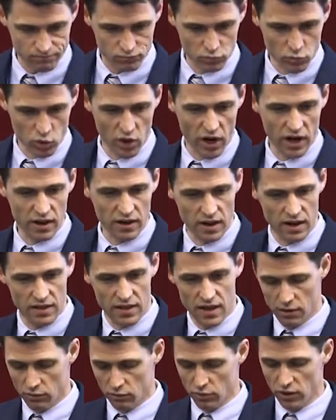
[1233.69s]
Okay, and
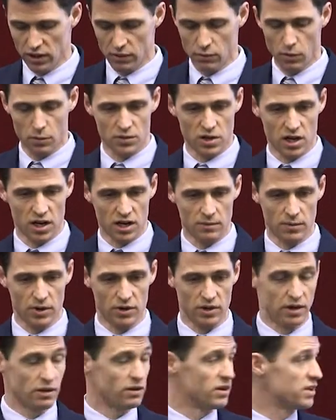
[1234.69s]
that really what we're talking
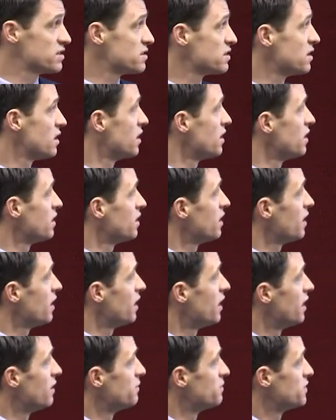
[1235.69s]
about here is
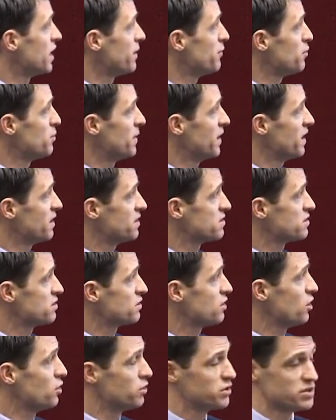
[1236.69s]
Wbs
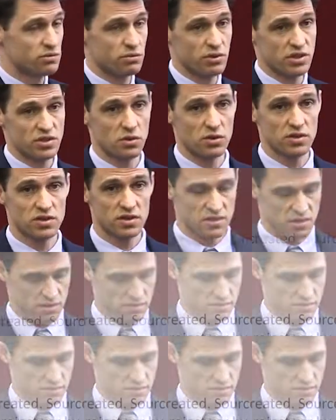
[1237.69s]
Codes and Resources.